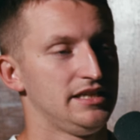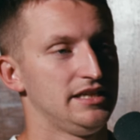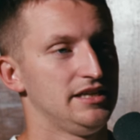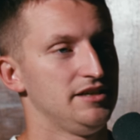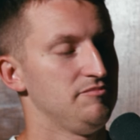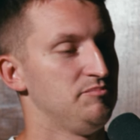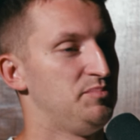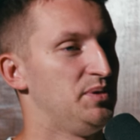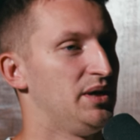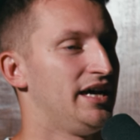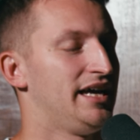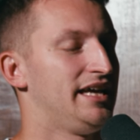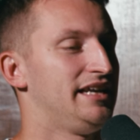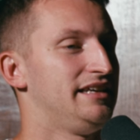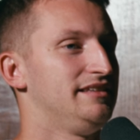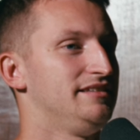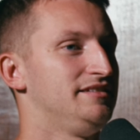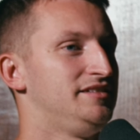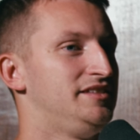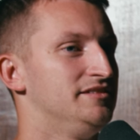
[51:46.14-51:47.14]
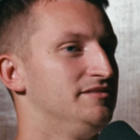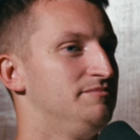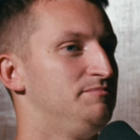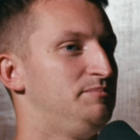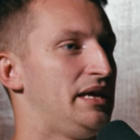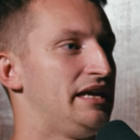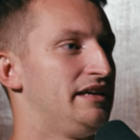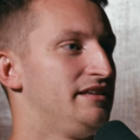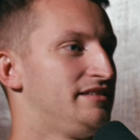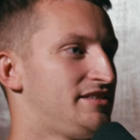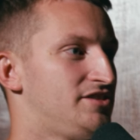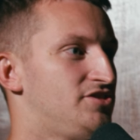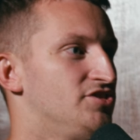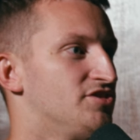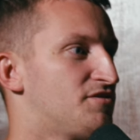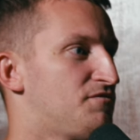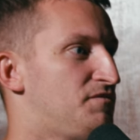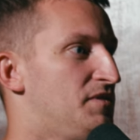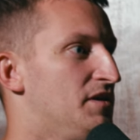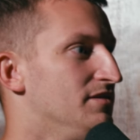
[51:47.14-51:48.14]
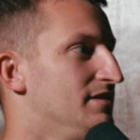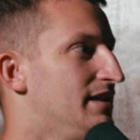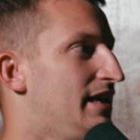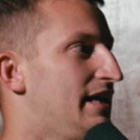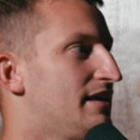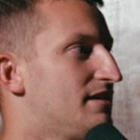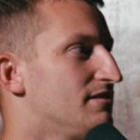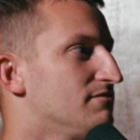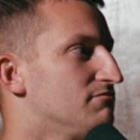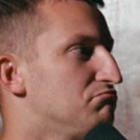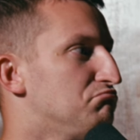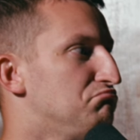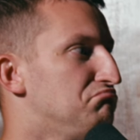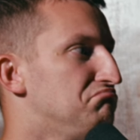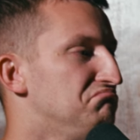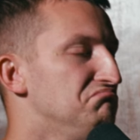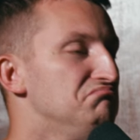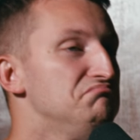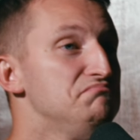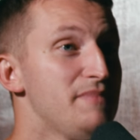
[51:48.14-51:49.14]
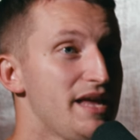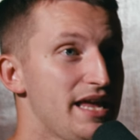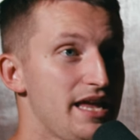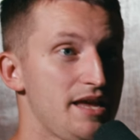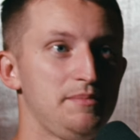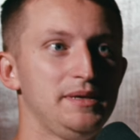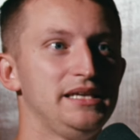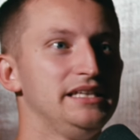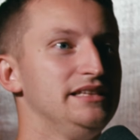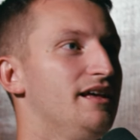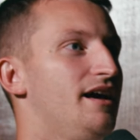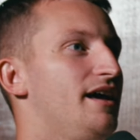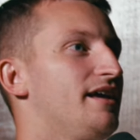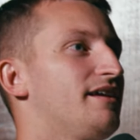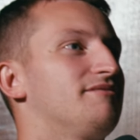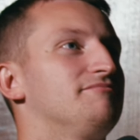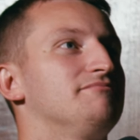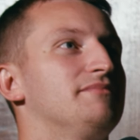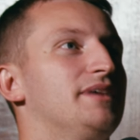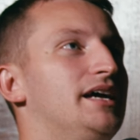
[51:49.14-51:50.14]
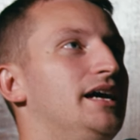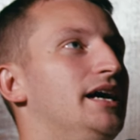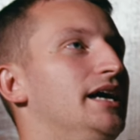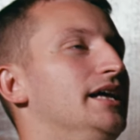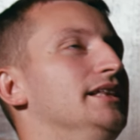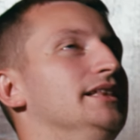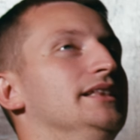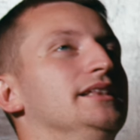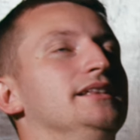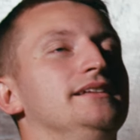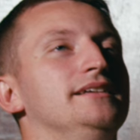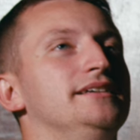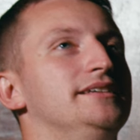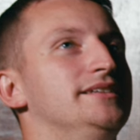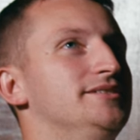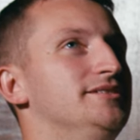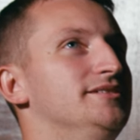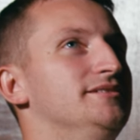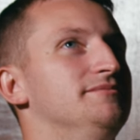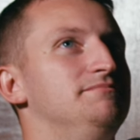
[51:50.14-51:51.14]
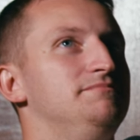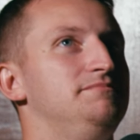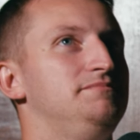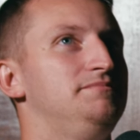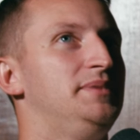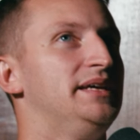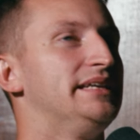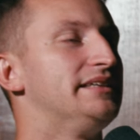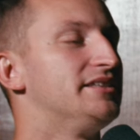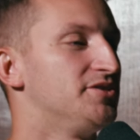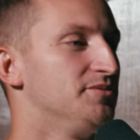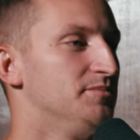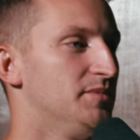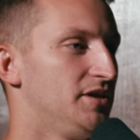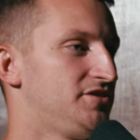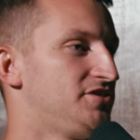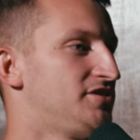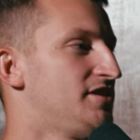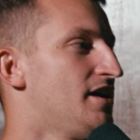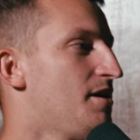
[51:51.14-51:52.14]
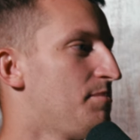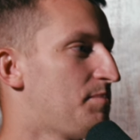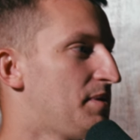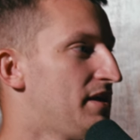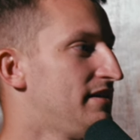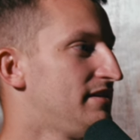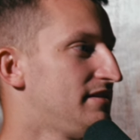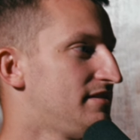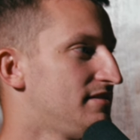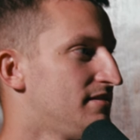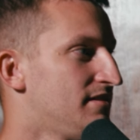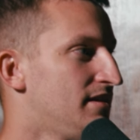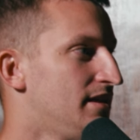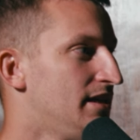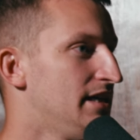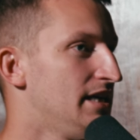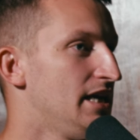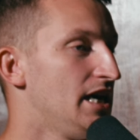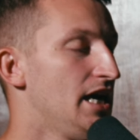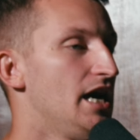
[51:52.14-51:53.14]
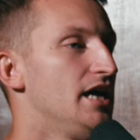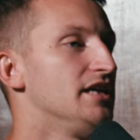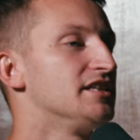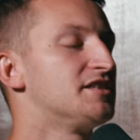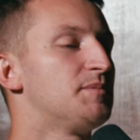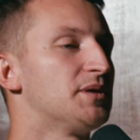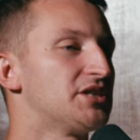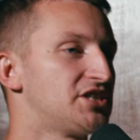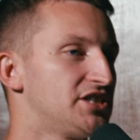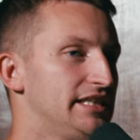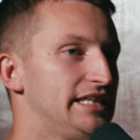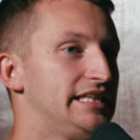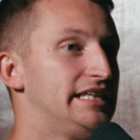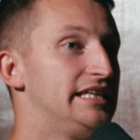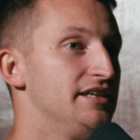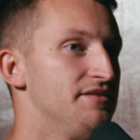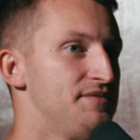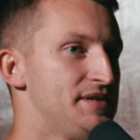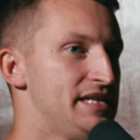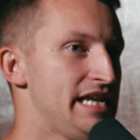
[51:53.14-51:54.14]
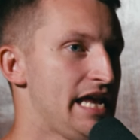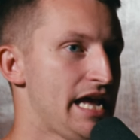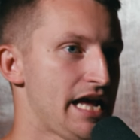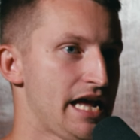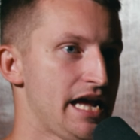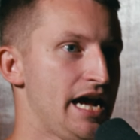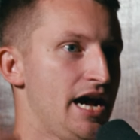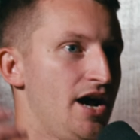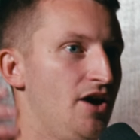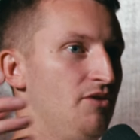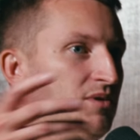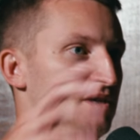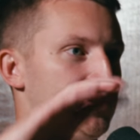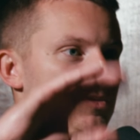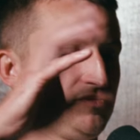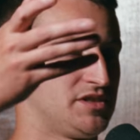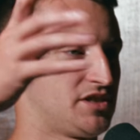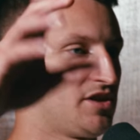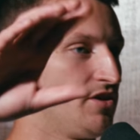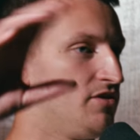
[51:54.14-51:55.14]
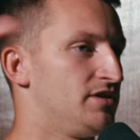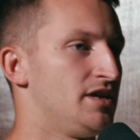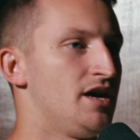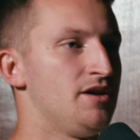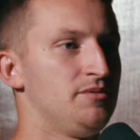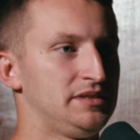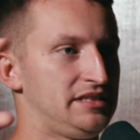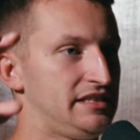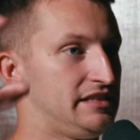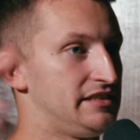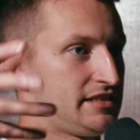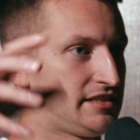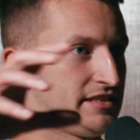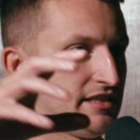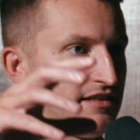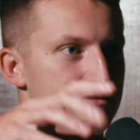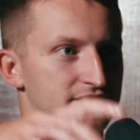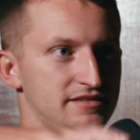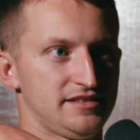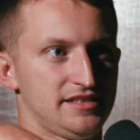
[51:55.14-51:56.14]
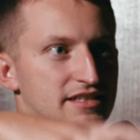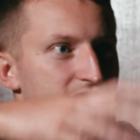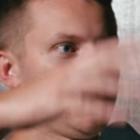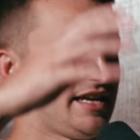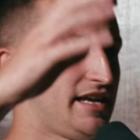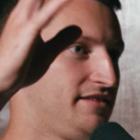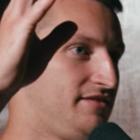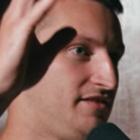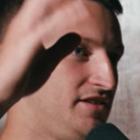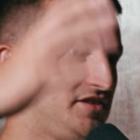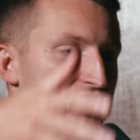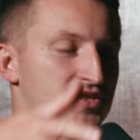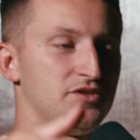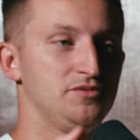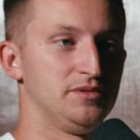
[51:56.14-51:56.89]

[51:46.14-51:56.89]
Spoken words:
But the bass just felt like maybe like a little bit too much top end, especially given how much was going on with these synths. And I had the 2